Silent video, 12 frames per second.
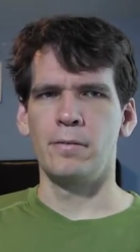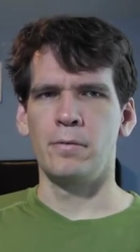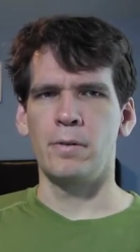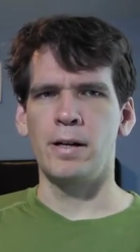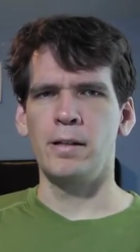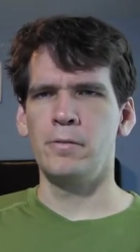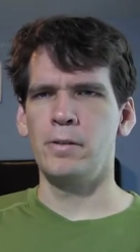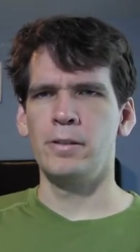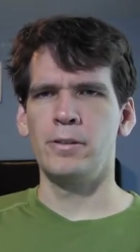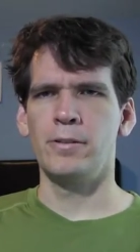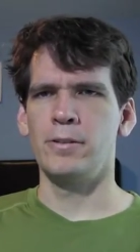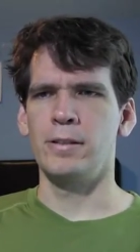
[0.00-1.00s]
why did we
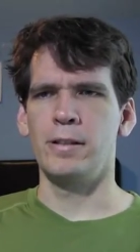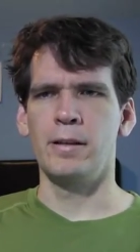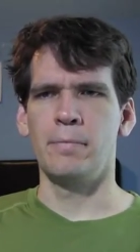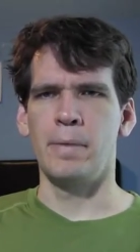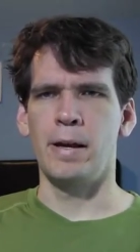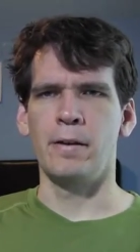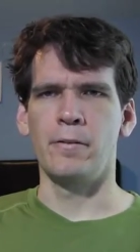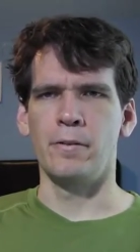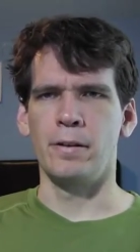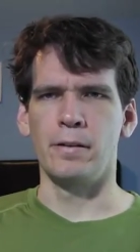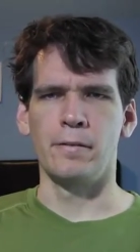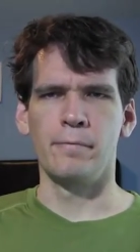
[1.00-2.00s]
just see a
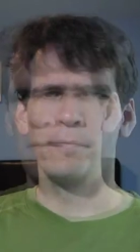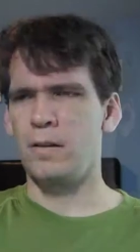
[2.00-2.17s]
penguin?